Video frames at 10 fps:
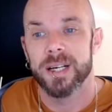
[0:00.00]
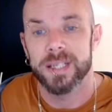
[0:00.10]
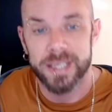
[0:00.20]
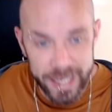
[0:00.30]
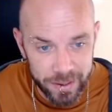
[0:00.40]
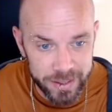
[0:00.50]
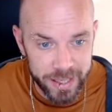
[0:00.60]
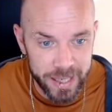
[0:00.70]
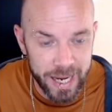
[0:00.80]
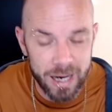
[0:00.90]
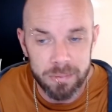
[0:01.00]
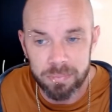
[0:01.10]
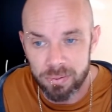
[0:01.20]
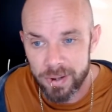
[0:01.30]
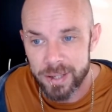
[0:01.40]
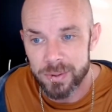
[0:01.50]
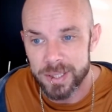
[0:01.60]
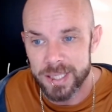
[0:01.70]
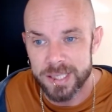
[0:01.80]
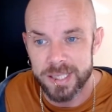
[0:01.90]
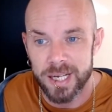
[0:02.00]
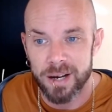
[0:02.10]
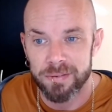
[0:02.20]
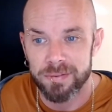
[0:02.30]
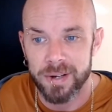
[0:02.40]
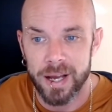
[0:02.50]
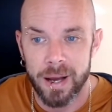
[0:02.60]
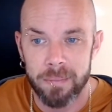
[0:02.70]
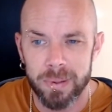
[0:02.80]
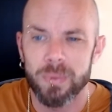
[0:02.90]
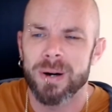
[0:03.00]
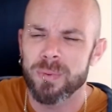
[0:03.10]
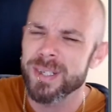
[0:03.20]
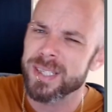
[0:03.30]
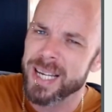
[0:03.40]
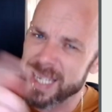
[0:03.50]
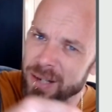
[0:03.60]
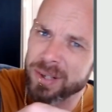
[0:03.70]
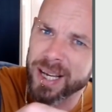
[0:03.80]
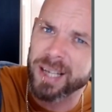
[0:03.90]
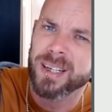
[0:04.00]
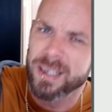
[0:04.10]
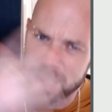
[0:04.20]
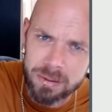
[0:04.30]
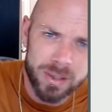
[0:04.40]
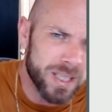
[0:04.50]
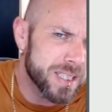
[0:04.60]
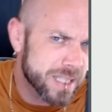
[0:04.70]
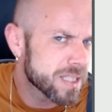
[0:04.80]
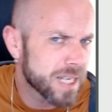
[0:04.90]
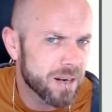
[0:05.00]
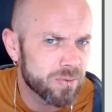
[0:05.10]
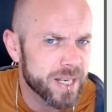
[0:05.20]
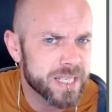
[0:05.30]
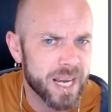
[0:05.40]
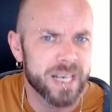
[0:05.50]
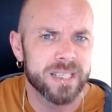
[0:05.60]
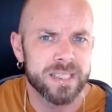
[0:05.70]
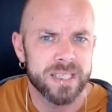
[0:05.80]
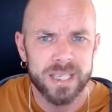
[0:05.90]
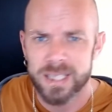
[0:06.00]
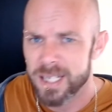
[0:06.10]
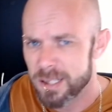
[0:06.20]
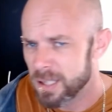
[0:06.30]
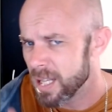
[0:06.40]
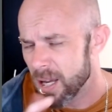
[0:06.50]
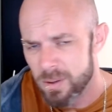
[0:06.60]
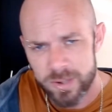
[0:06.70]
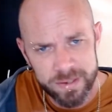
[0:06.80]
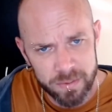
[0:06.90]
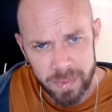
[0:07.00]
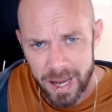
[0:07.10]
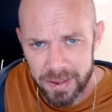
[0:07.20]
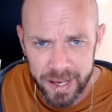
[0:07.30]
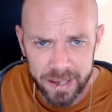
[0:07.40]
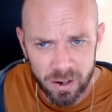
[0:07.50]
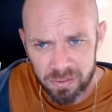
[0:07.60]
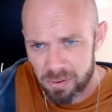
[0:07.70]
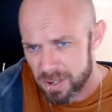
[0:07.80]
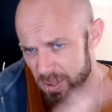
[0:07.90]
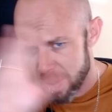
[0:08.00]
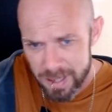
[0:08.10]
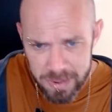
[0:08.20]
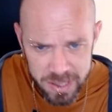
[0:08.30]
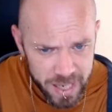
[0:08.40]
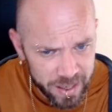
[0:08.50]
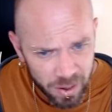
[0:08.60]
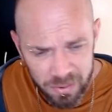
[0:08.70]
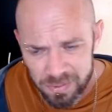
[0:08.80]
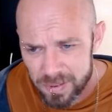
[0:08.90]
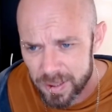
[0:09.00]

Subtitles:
Get on there now, pre-order this stuff. But what I wouldn't say get on here, go and look at the discount retailers. There's loads of them out there offering 20% off.